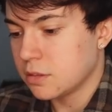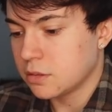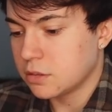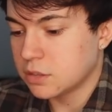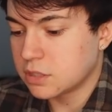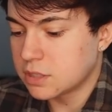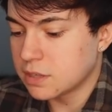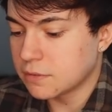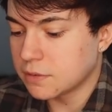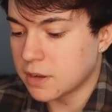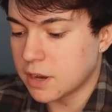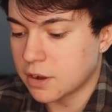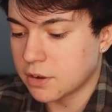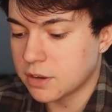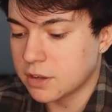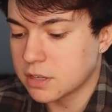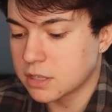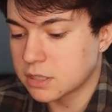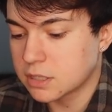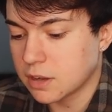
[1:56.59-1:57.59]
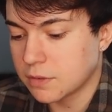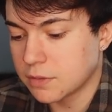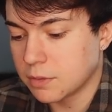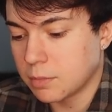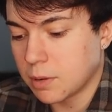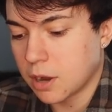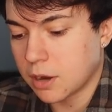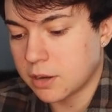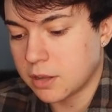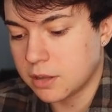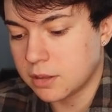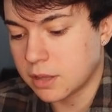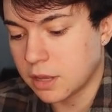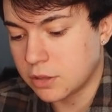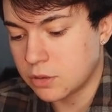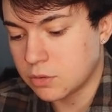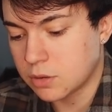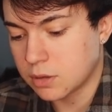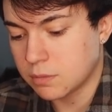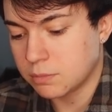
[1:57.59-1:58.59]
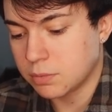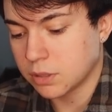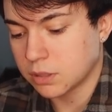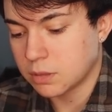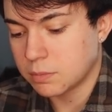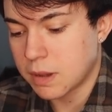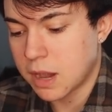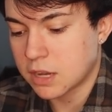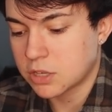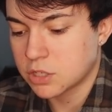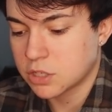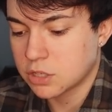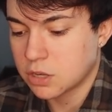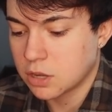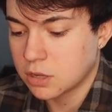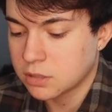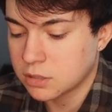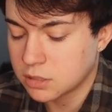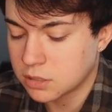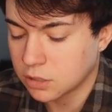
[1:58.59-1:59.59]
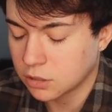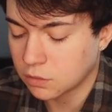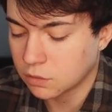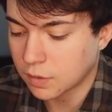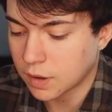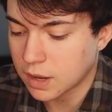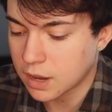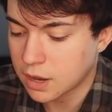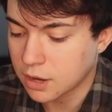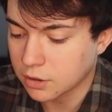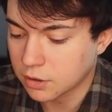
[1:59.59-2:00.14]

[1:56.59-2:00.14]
There's different areas of the body that you can put the patches on. So the gray